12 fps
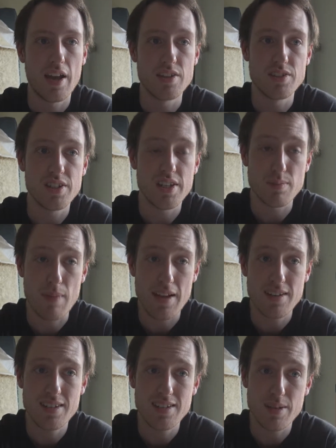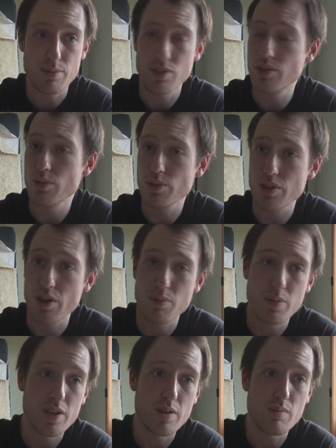and she has made an attempt to do so,
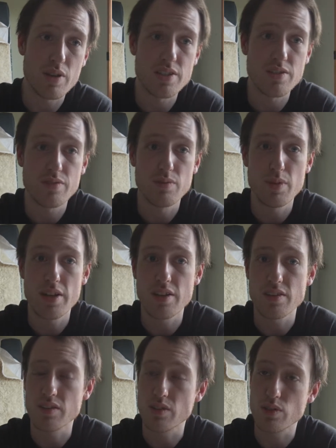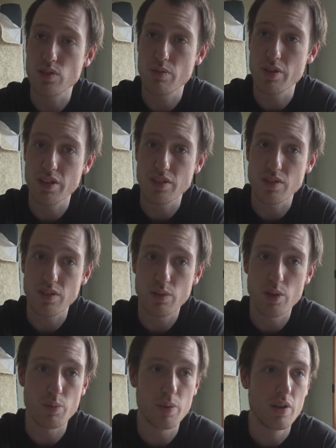being present for meetings and contributing to the
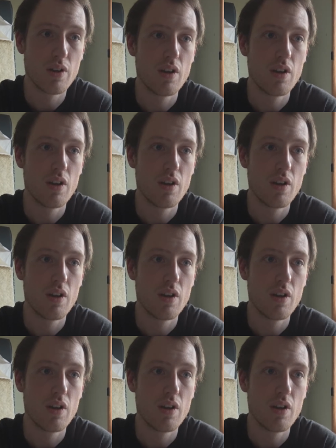group.